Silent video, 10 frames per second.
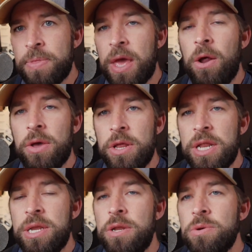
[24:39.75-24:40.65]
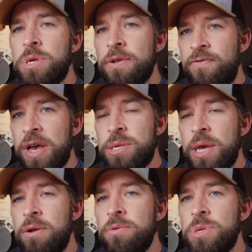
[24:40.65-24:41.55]
And all you need to do is confess
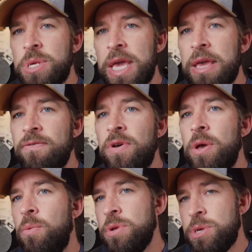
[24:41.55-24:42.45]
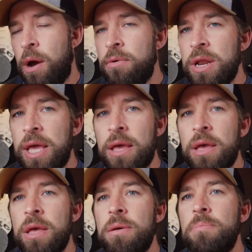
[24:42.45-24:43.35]
it and receive what's already
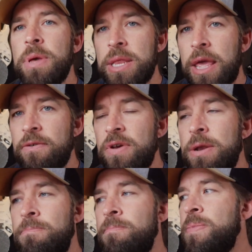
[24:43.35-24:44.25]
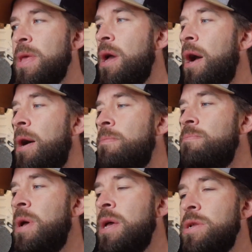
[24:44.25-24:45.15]
been given.
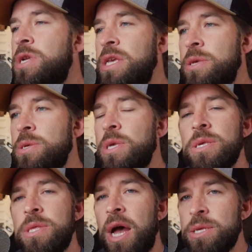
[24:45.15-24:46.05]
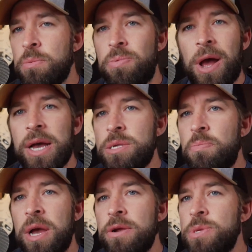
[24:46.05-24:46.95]
Um, Jesus is not surprised
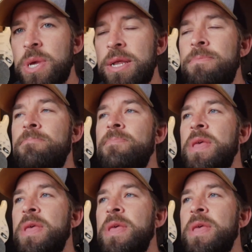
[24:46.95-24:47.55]
by your sin.